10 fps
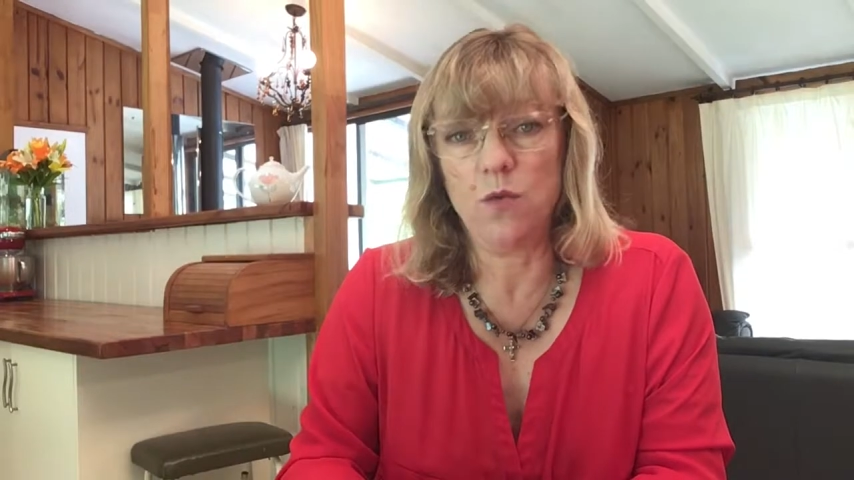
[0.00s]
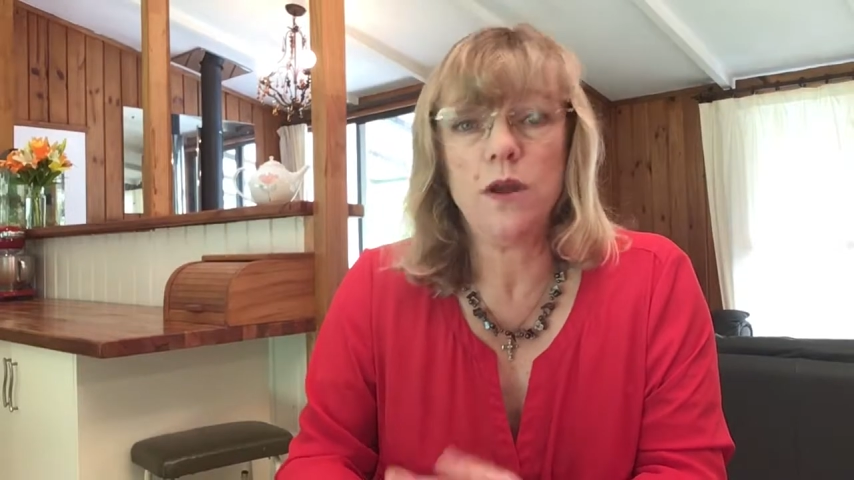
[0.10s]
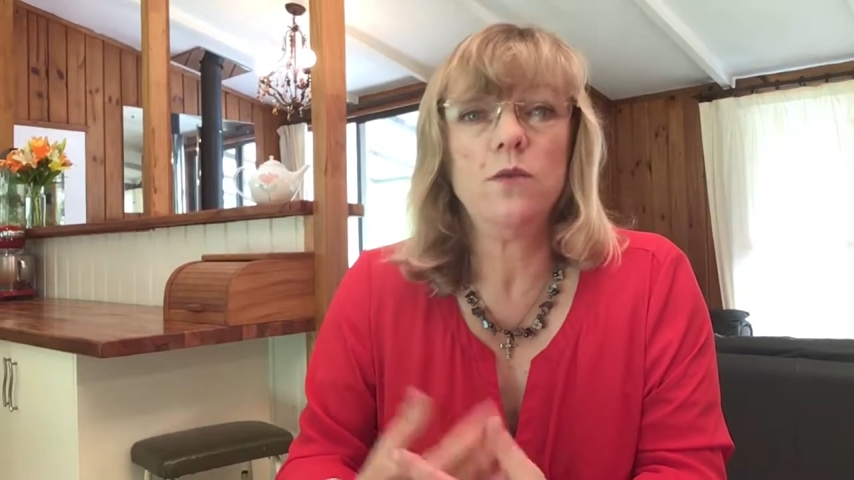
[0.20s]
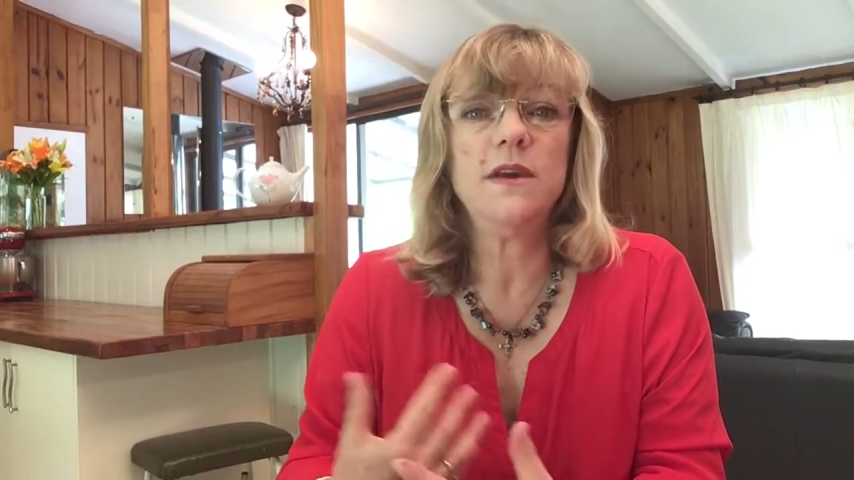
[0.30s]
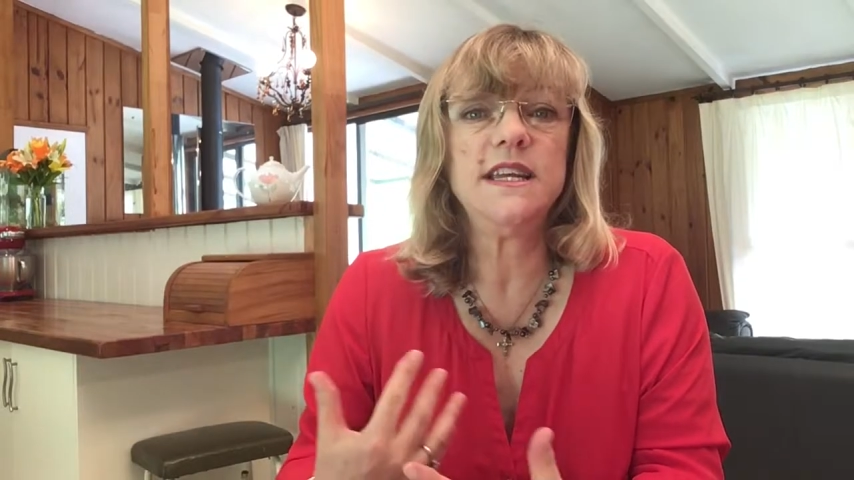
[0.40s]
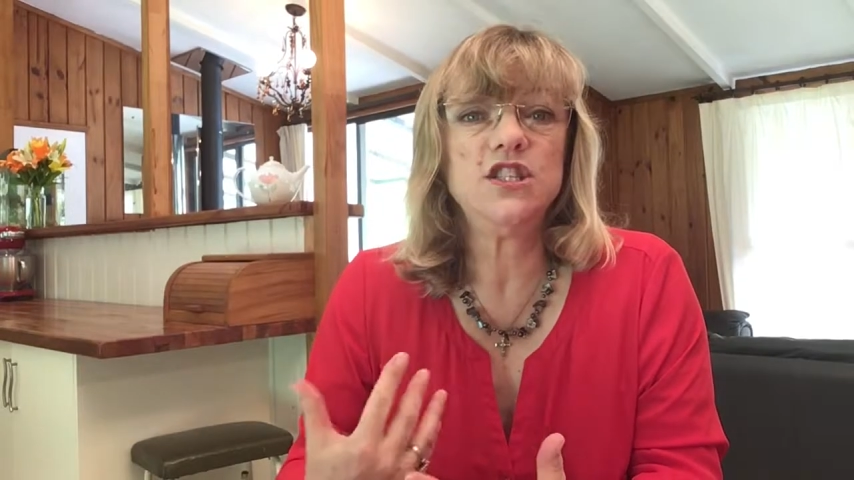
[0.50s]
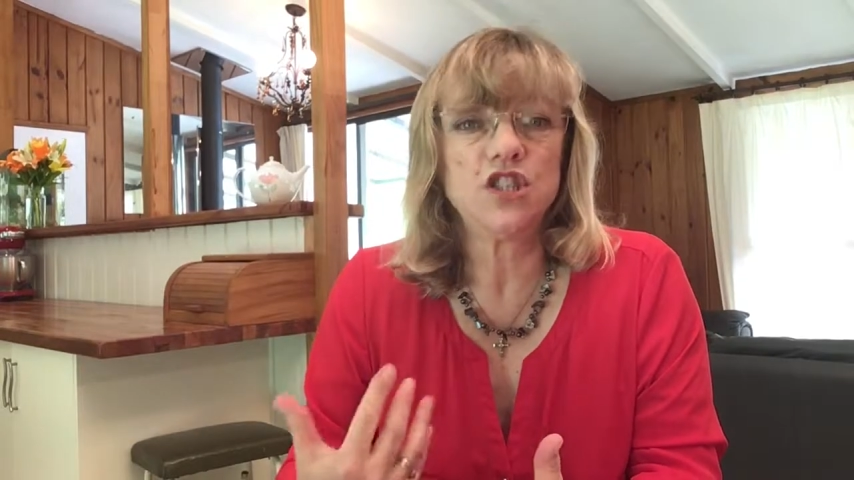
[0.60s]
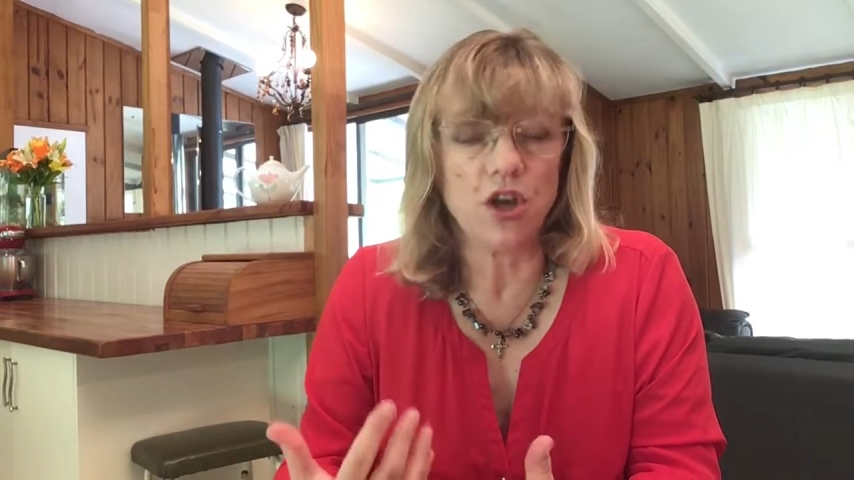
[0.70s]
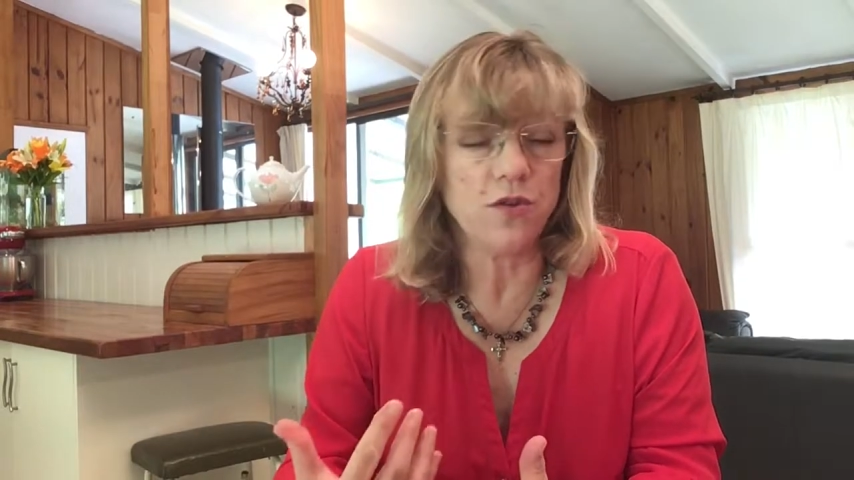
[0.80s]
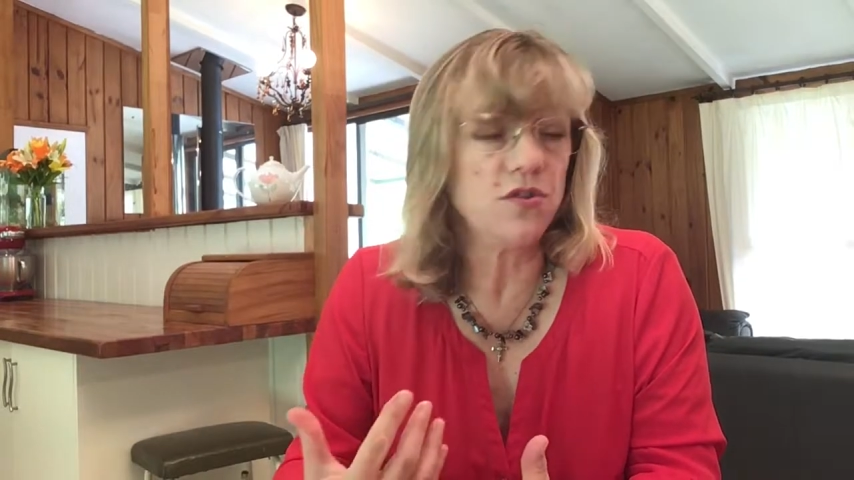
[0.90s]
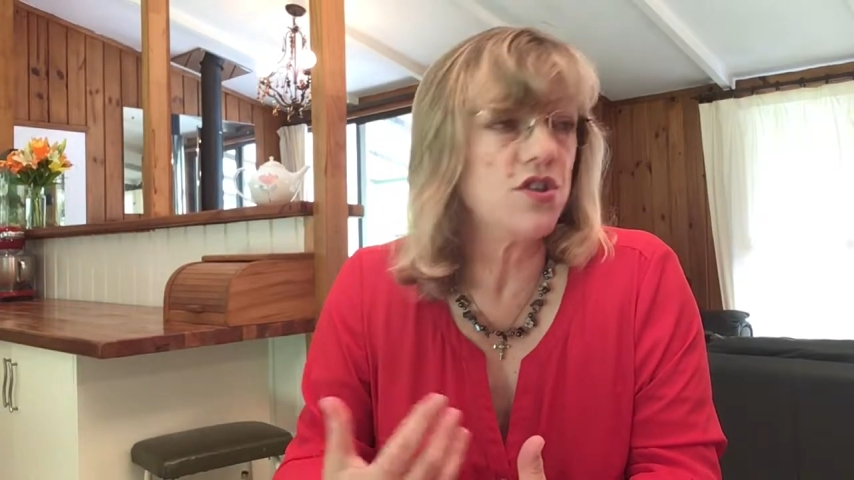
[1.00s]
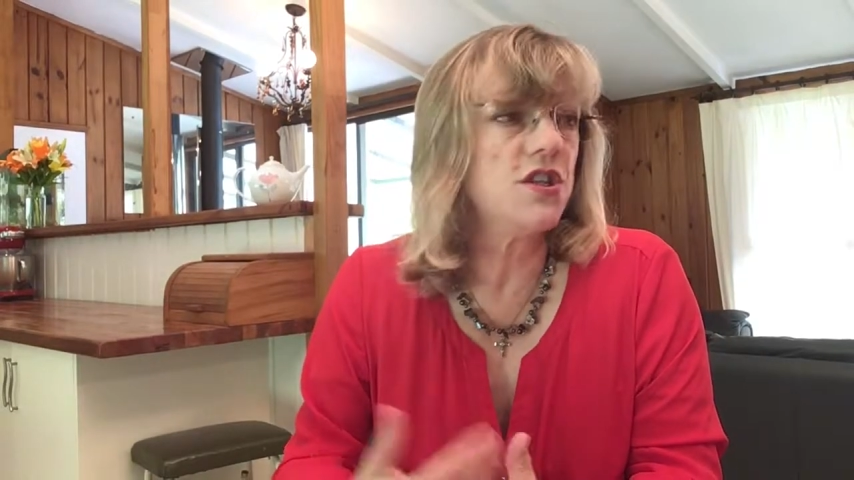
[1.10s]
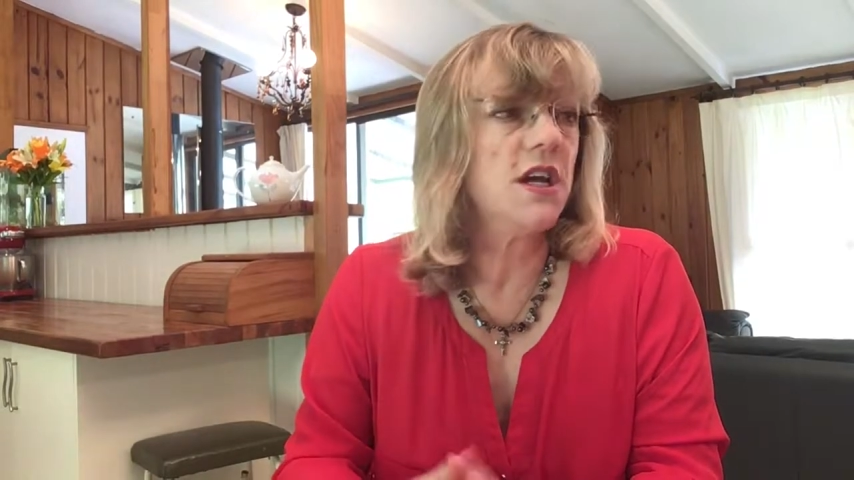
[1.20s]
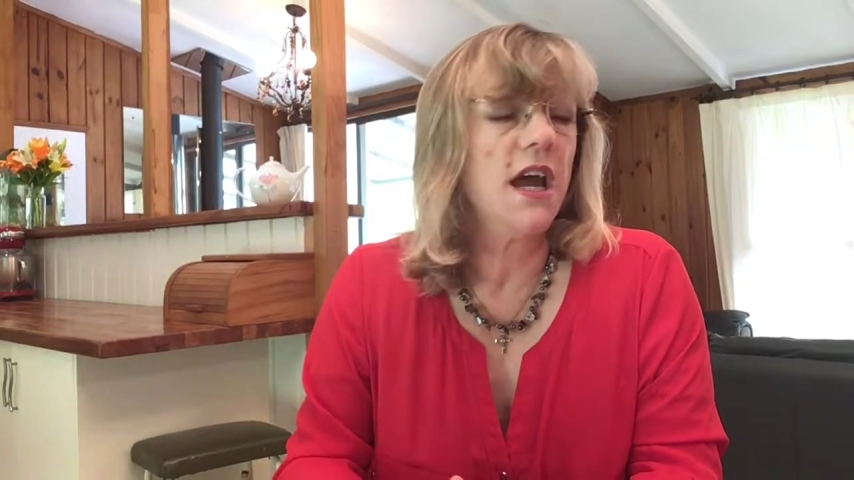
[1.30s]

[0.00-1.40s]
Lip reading: when we don't